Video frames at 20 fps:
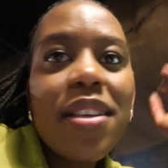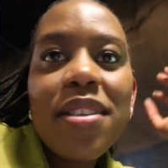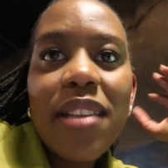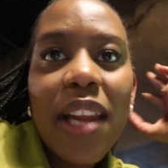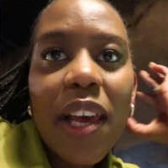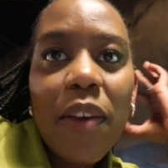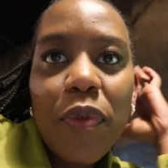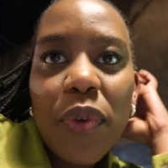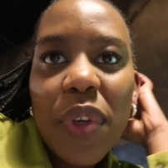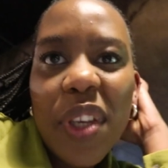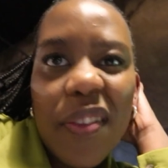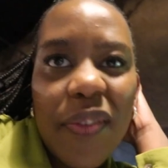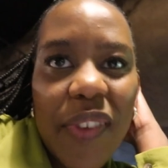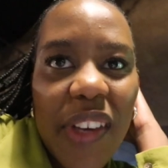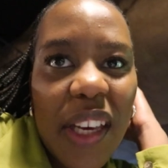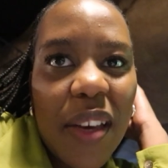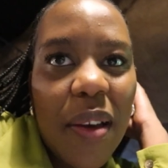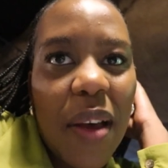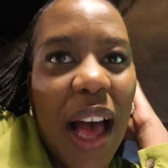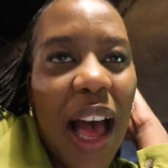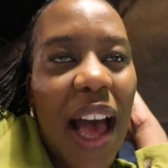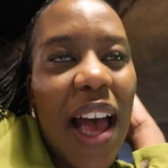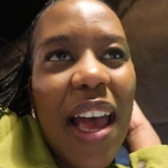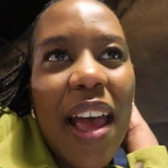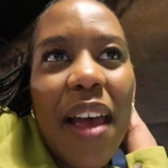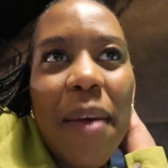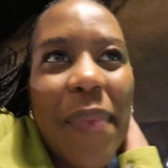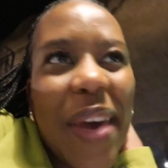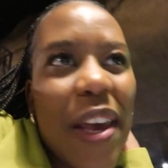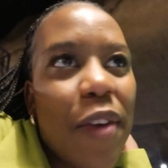This life we're living.
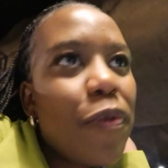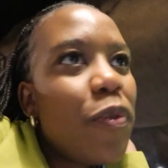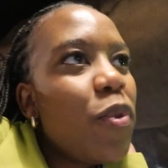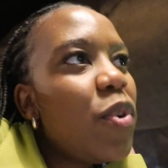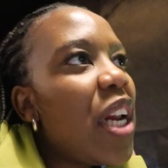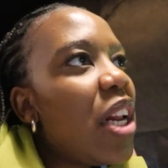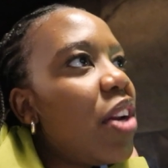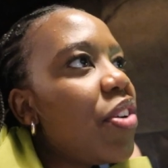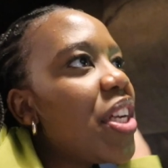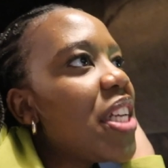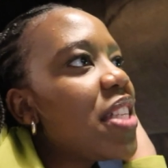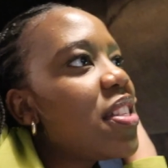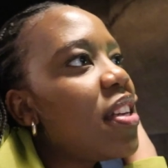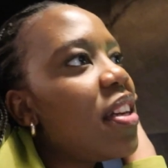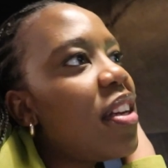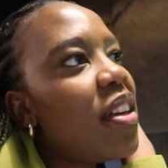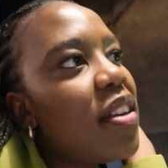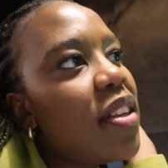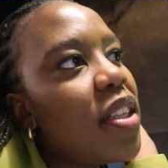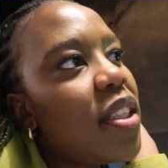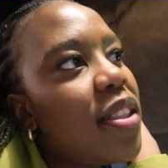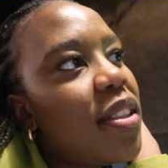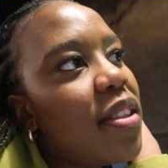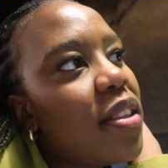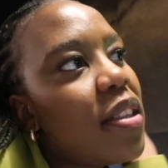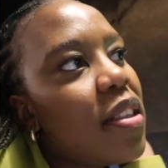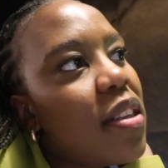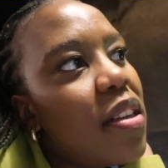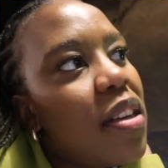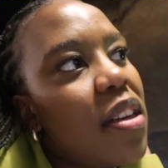My food, I'll rate it
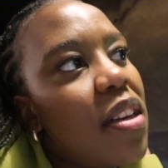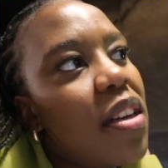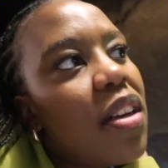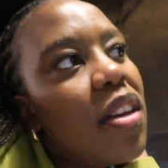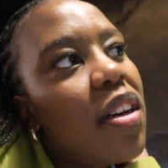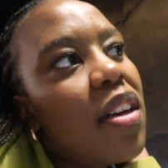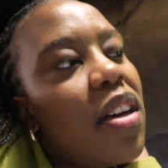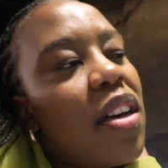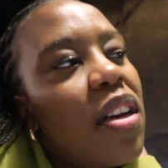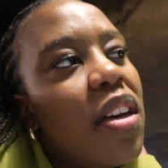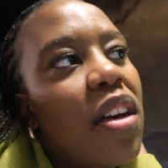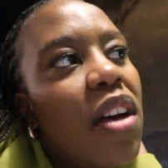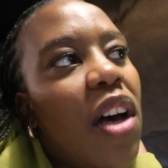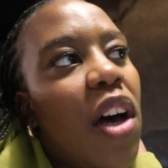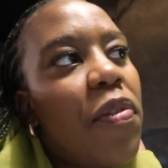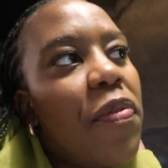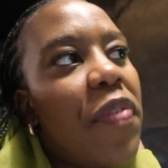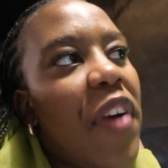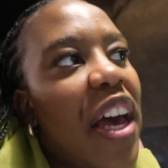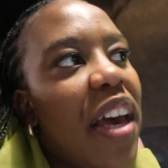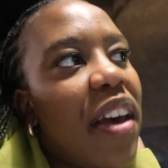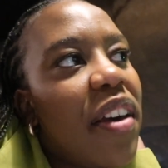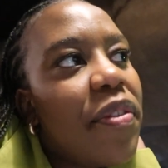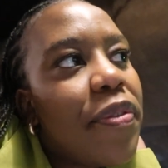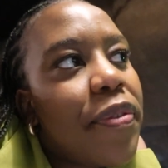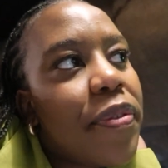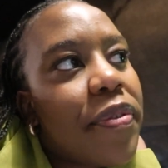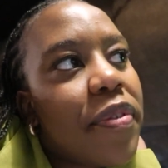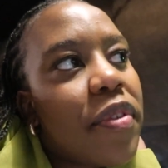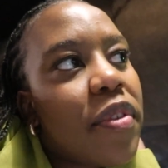a
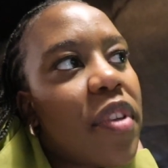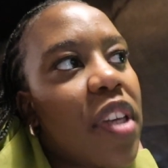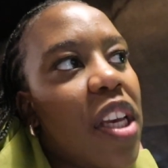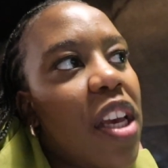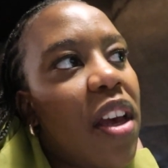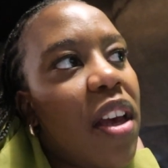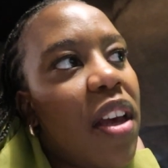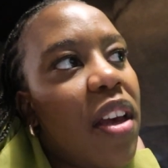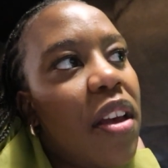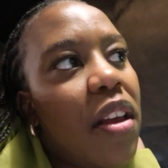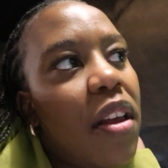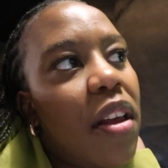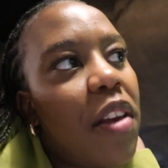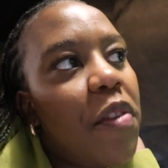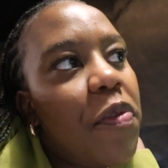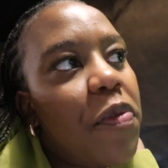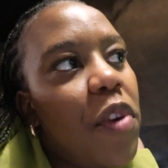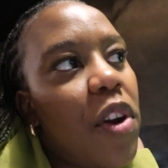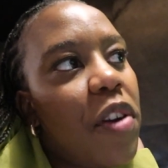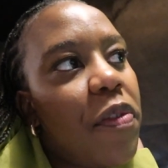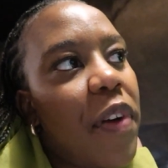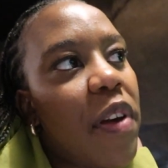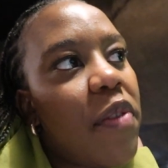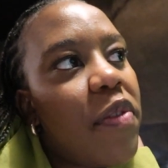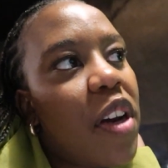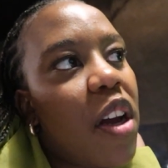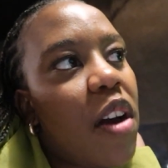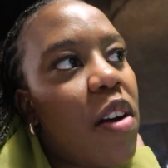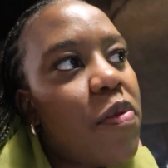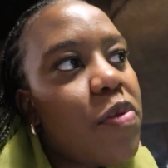5. If not
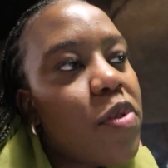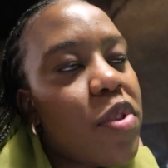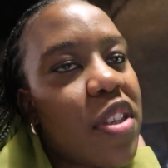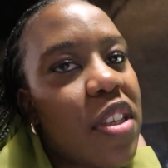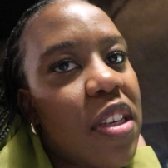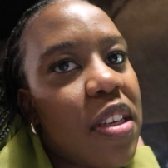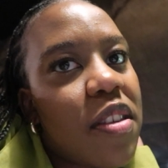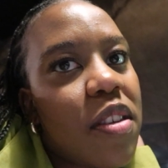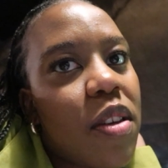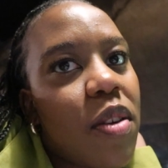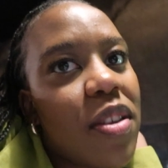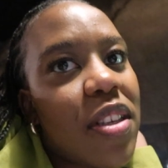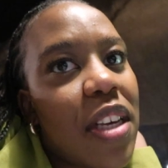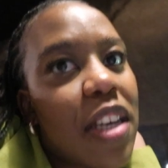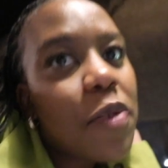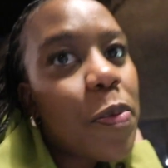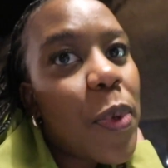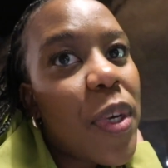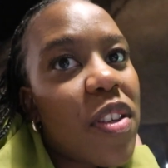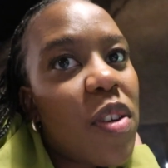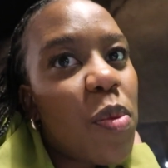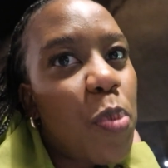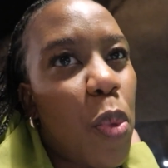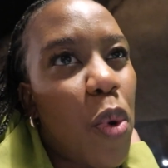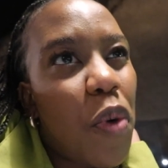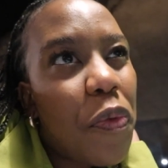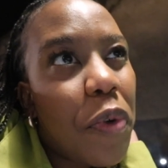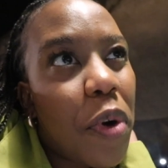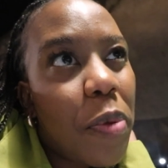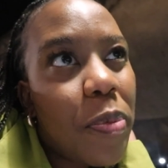5.5 or 6, because I expected
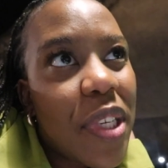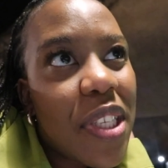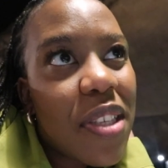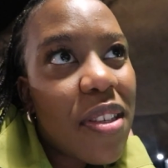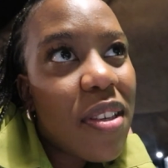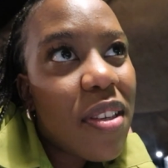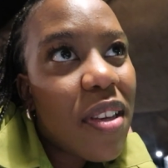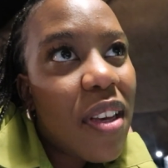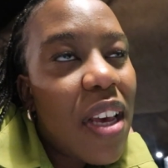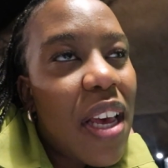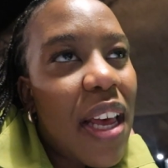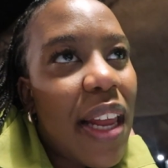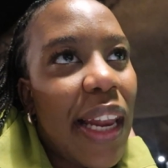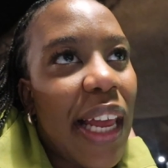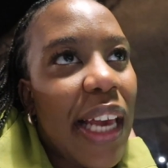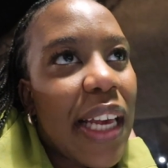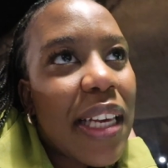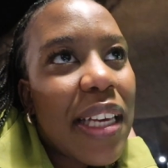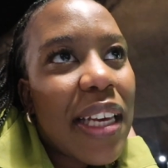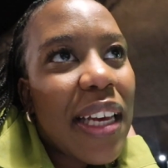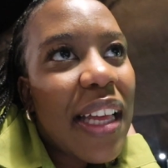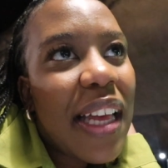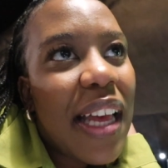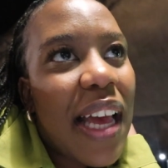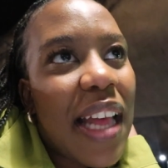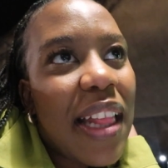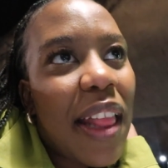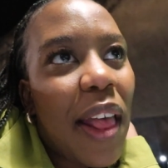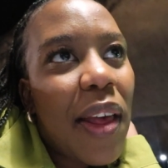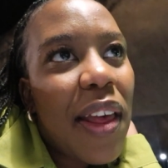more from it.
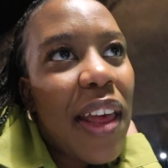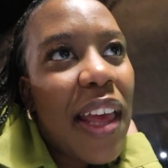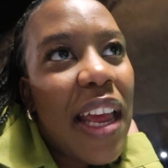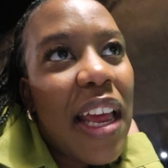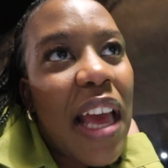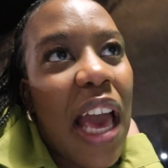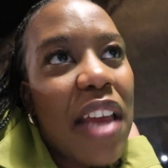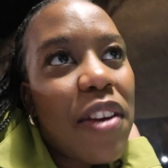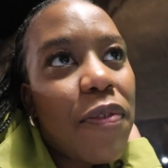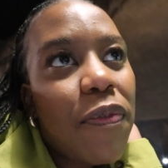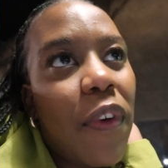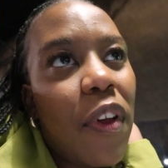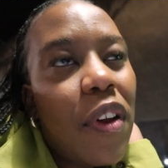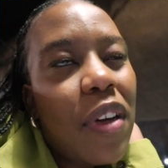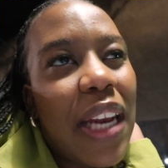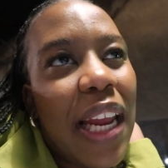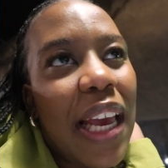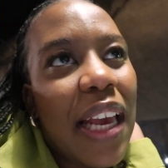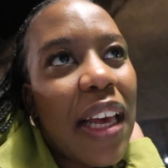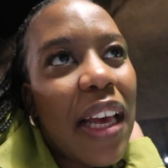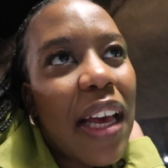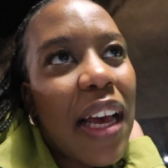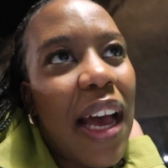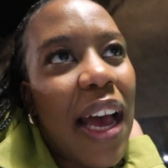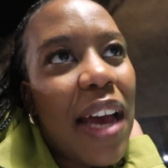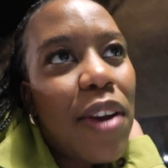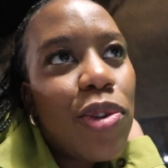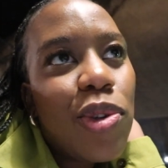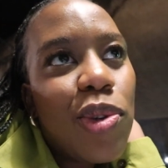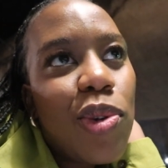It felt like,
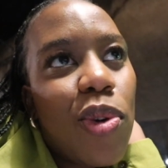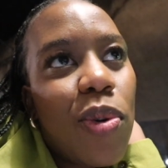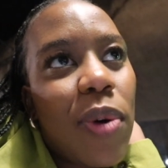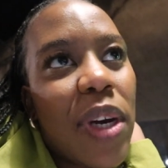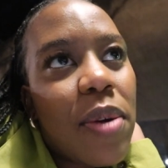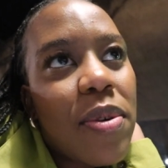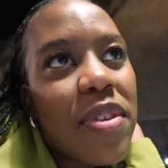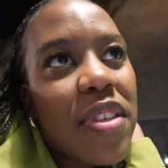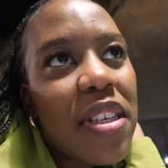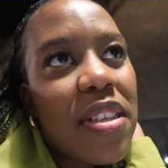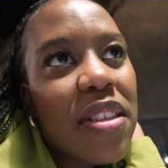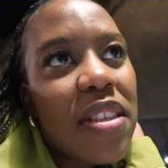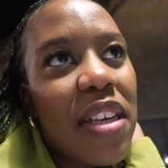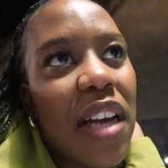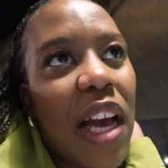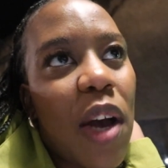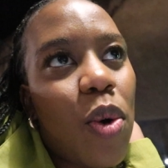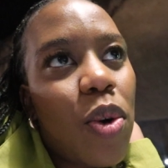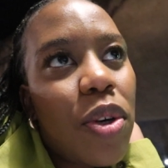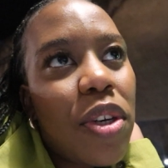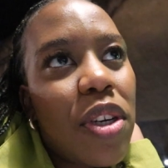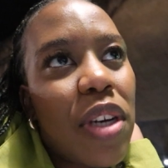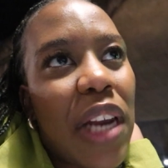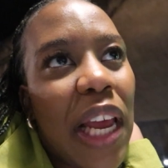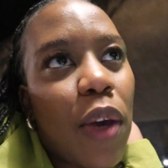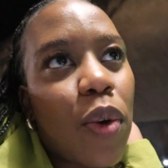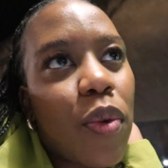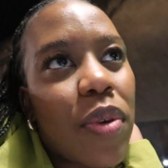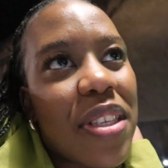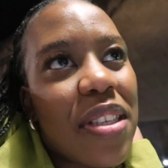I don't know what I was eating. I ordered
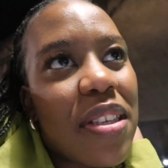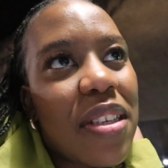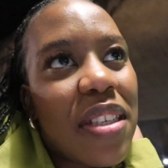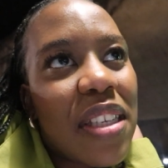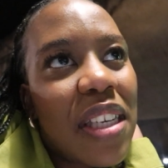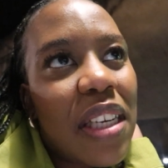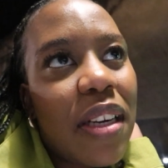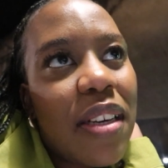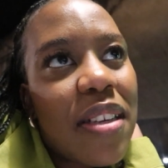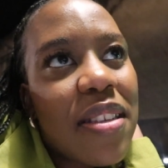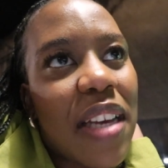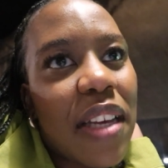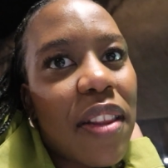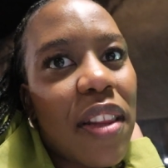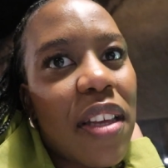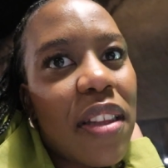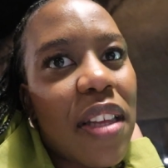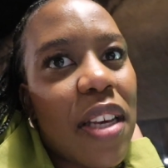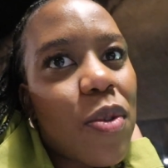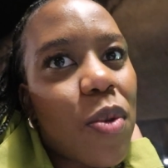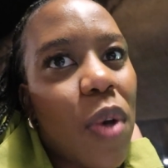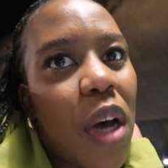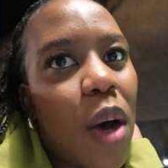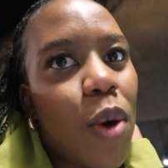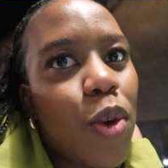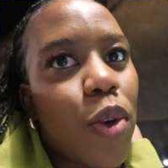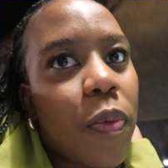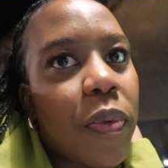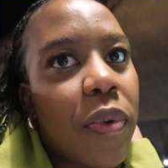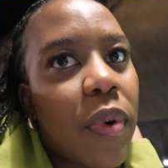like quesadillas, I think that's
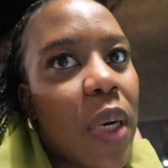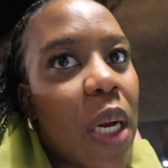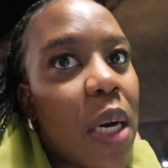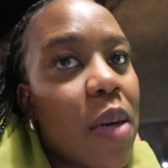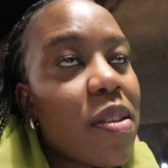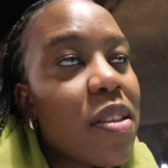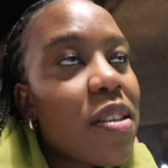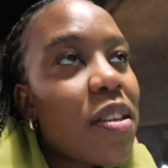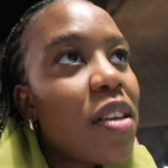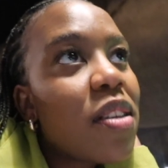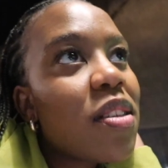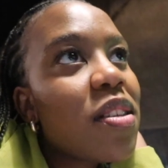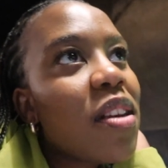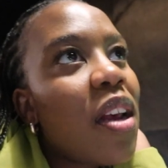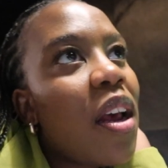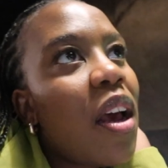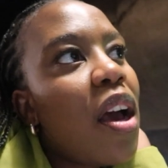how you pronounce it.